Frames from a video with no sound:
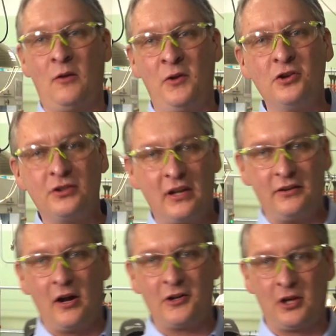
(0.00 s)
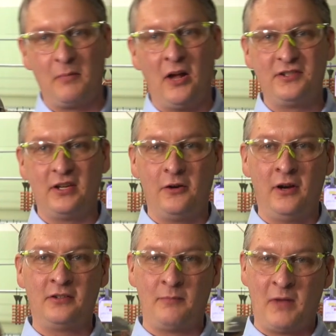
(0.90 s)
We use an induction melting
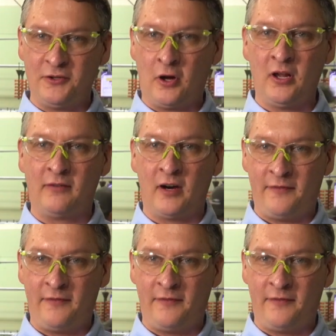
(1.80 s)
unit to melt all of our